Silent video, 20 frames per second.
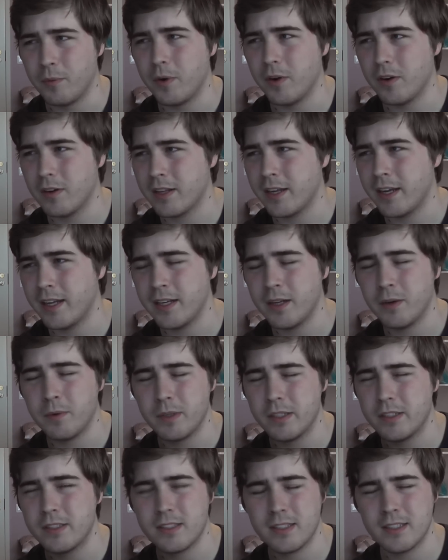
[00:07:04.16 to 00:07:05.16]
wall, kinda,
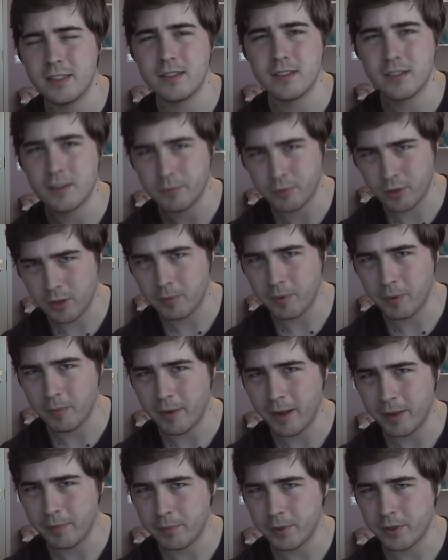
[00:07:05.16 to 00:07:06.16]
which isn't a
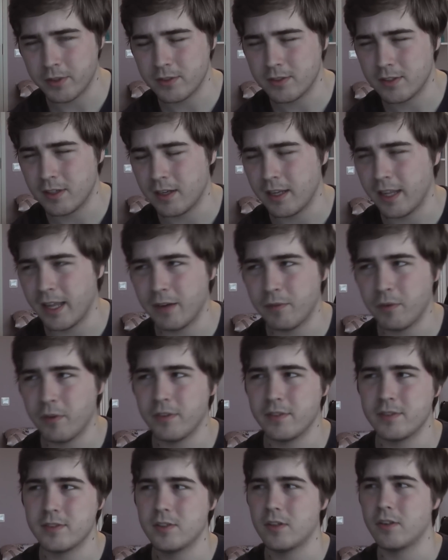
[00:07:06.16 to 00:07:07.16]
problem I personally have
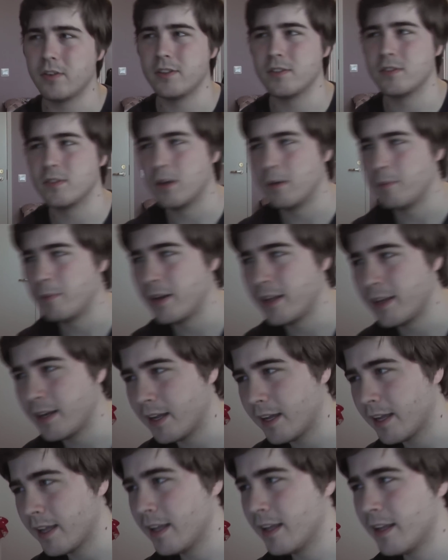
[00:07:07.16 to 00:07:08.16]
with stories normally.
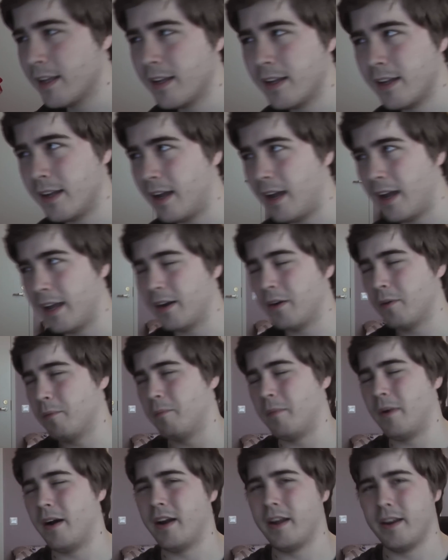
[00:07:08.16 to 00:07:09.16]
Like, I
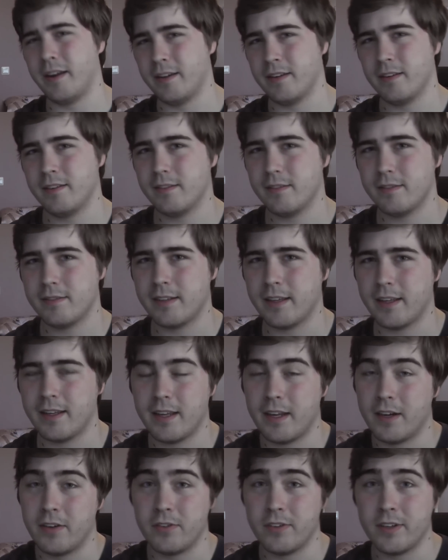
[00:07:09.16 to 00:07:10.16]
don't mind.
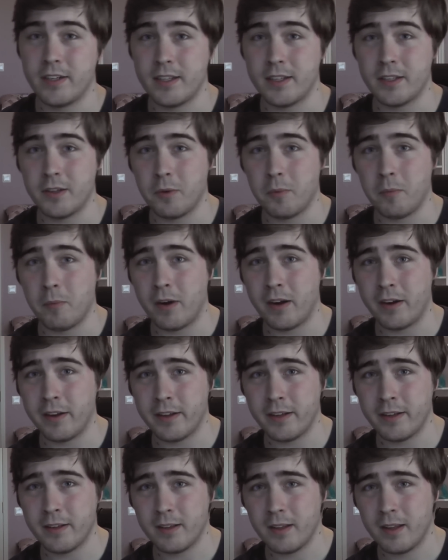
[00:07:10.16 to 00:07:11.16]
Like, I really don't
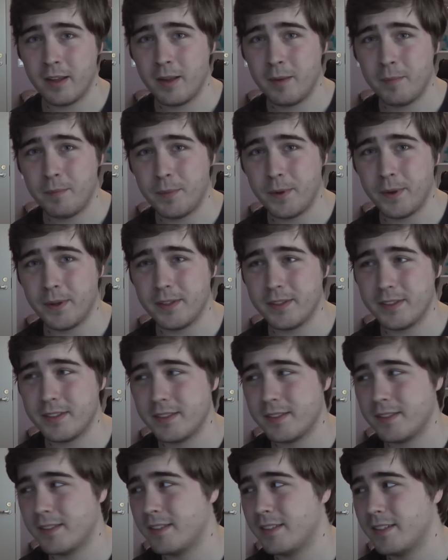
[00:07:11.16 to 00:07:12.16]
mind. But
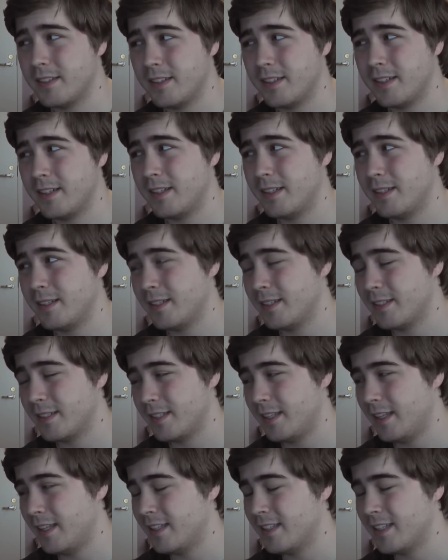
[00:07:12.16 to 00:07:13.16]

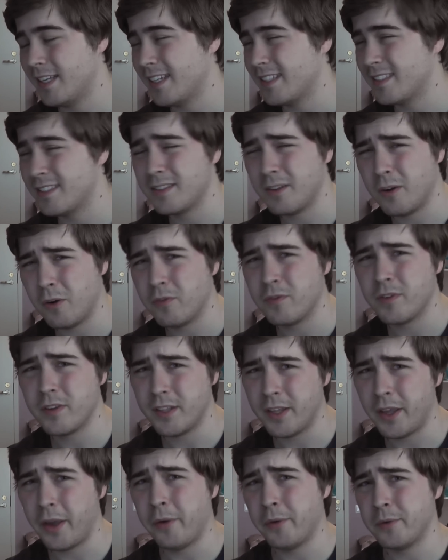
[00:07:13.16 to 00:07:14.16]
it gets
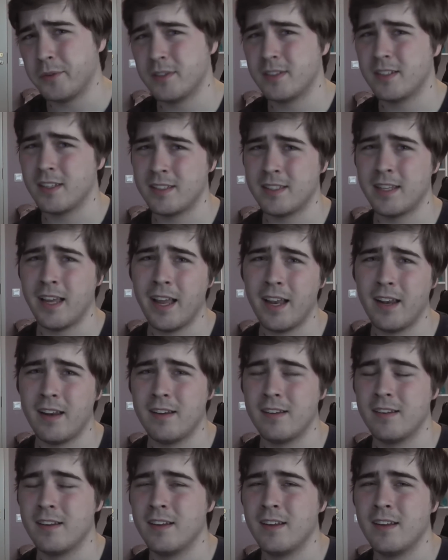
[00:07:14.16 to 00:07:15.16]
overused as
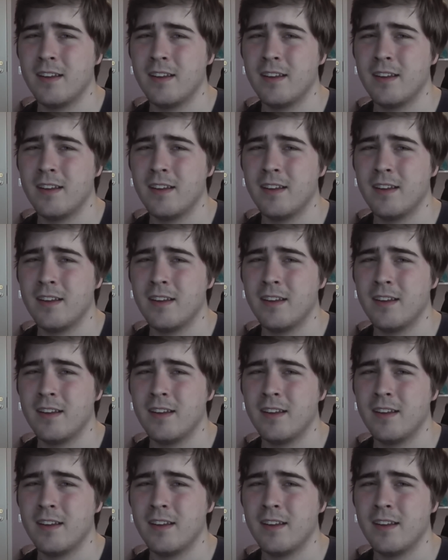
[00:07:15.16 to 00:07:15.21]
hell.